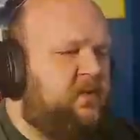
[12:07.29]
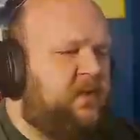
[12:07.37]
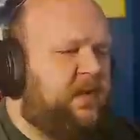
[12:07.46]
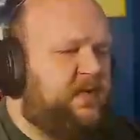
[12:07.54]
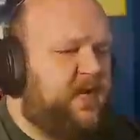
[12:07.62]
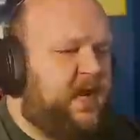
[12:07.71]

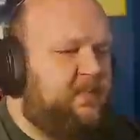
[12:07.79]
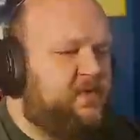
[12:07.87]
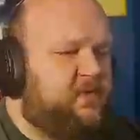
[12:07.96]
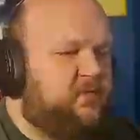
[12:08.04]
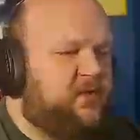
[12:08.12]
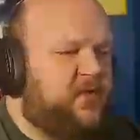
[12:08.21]
like a damage
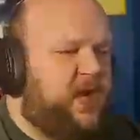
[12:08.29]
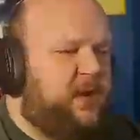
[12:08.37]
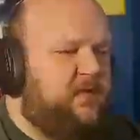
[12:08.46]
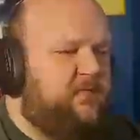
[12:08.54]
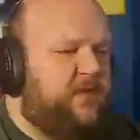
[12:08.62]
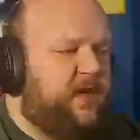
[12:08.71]
over time
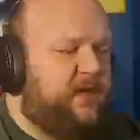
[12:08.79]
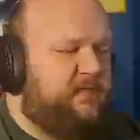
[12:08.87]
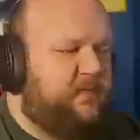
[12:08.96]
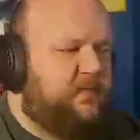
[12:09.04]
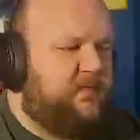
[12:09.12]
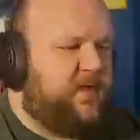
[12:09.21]
effect
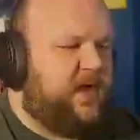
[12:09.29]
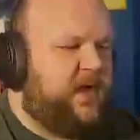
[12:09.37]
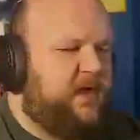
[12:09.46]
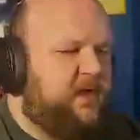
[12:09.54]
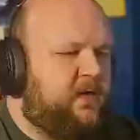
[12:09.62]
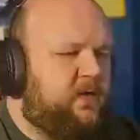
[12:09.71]
for
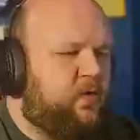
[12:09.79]
fire,